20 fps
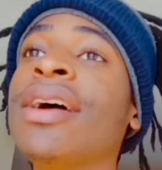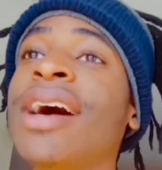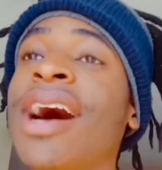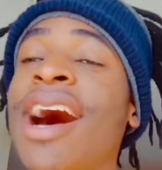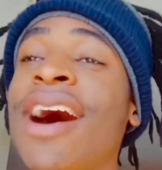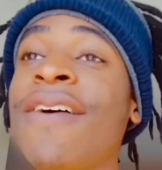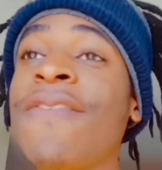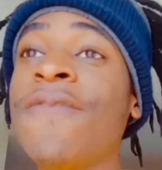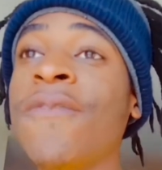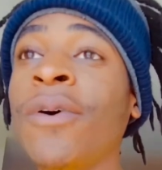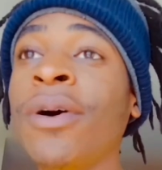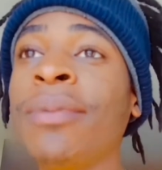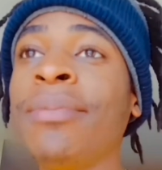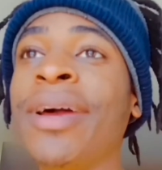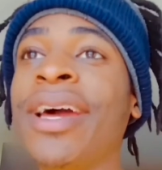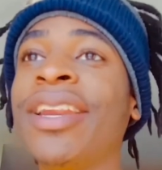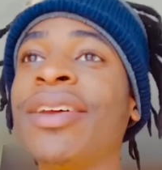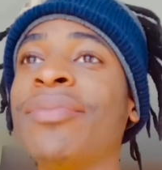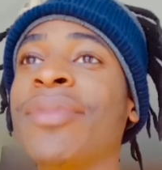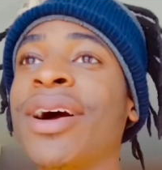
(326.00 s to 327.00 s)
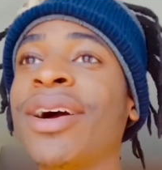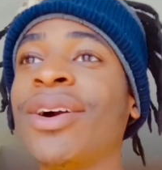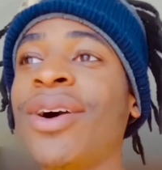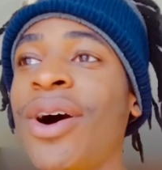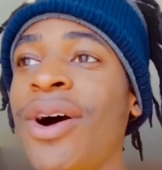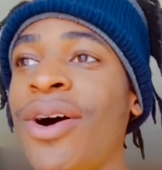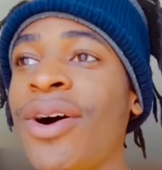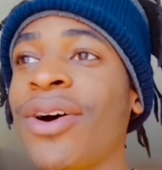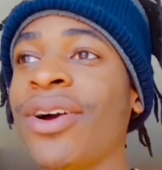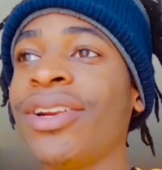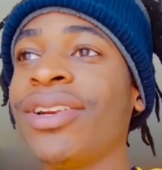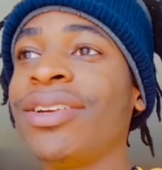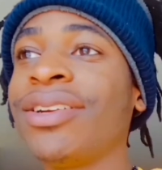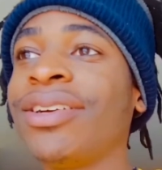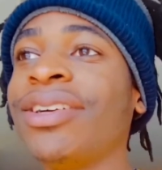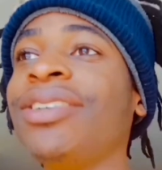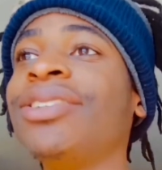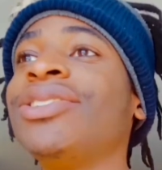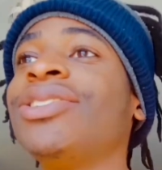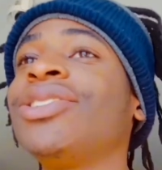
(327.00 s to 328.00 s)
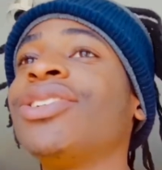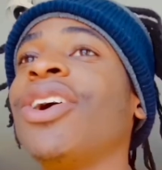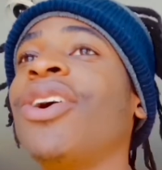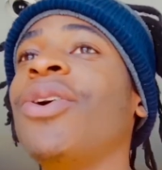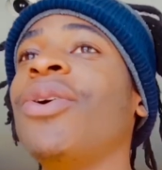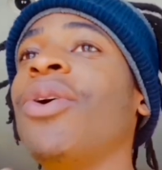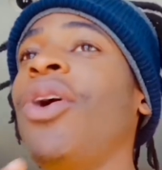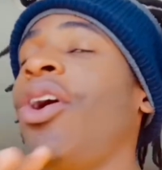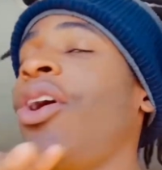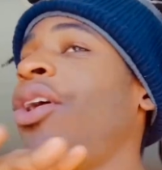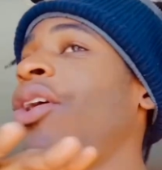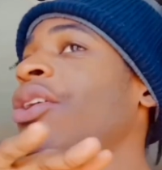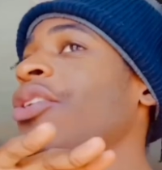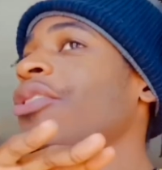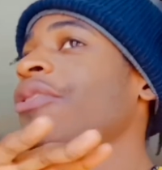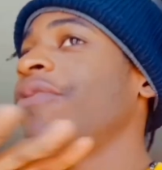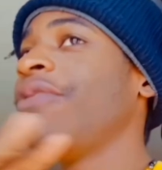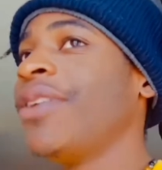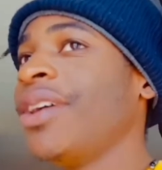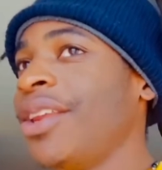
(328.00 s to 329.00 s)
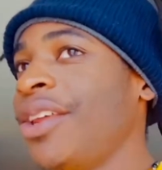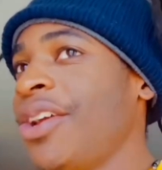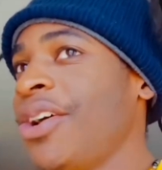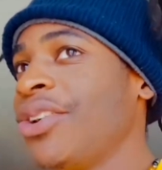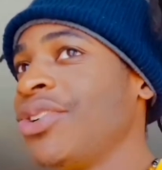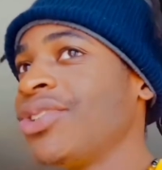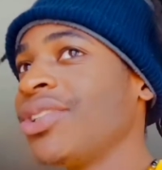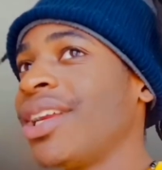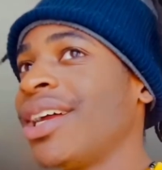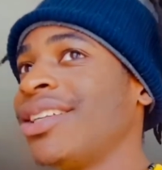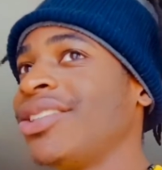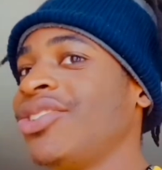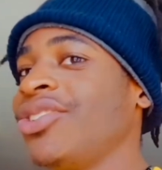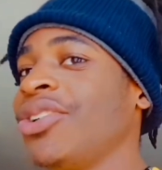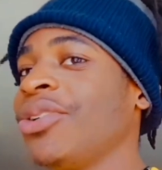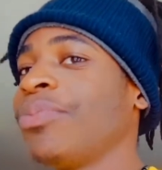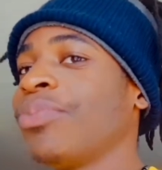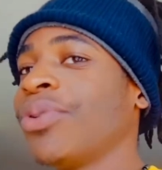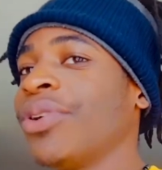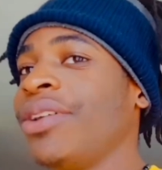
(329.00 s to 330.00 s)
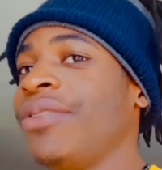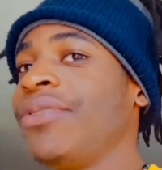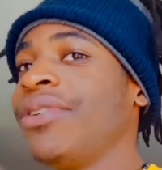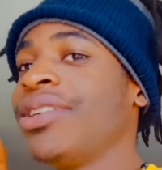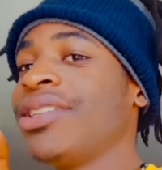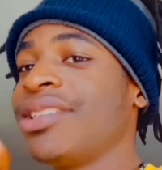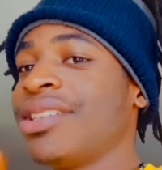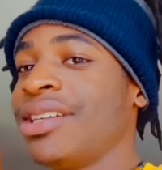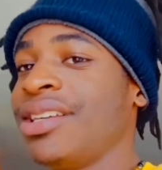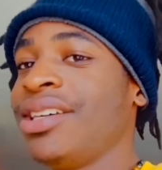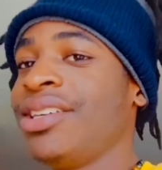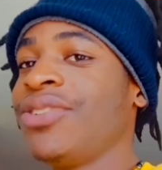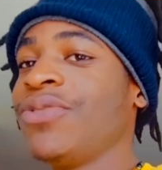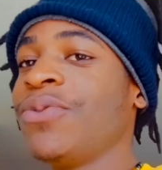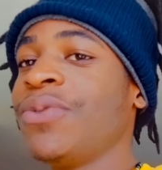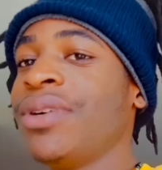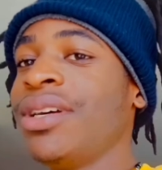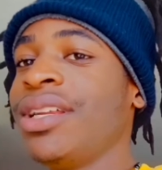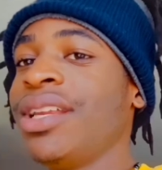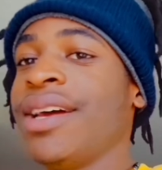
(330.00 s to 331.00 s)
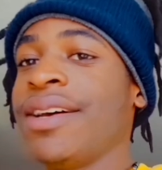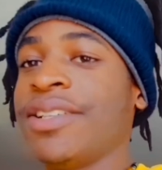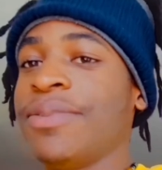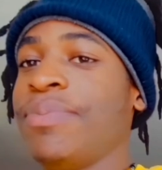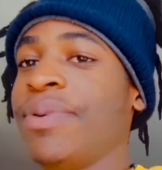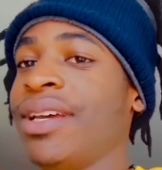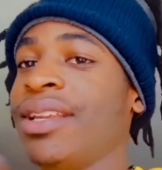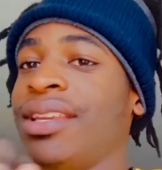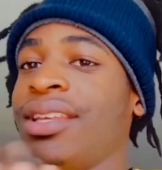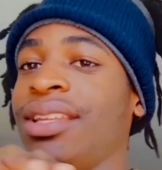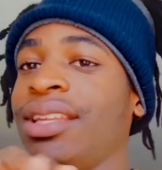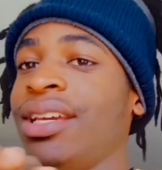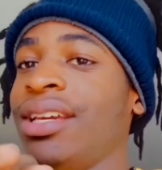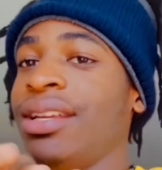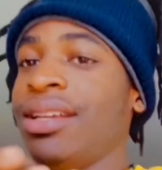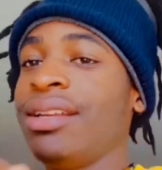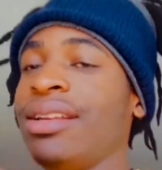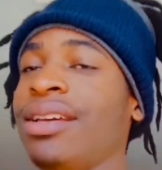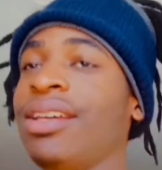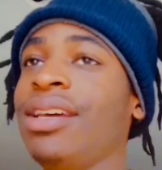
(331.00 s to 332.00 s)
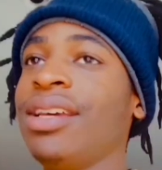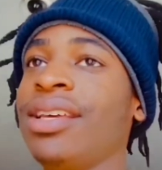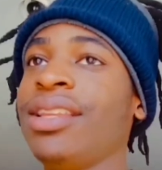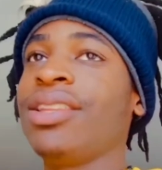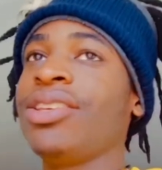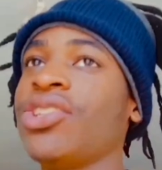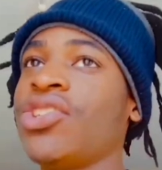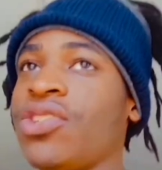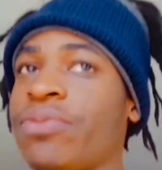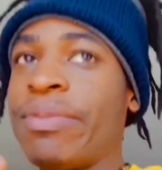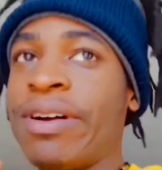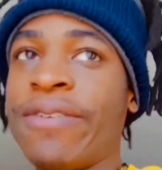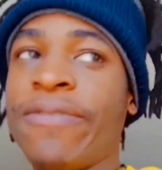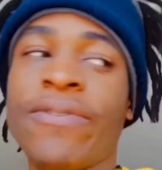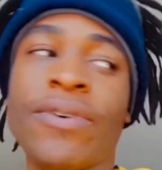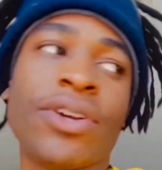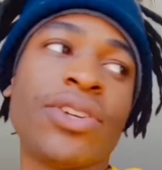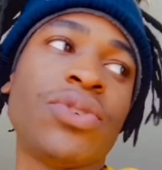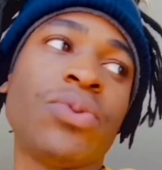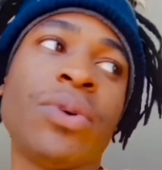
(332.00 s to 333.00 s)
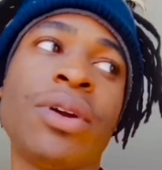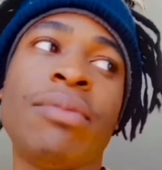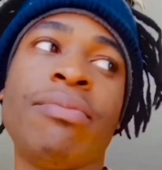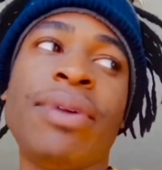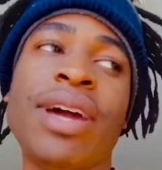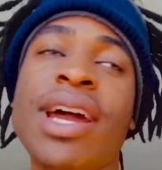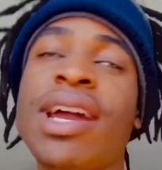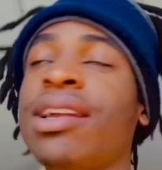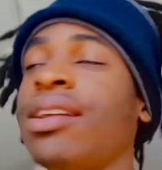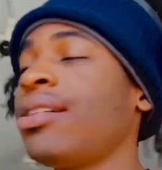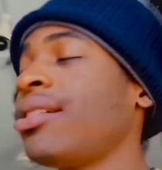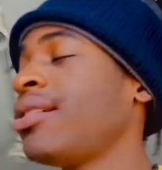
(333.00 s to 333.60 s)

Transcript: I formatted my card. So all the videos that I took previous to this one has been deleted. This is my first one back.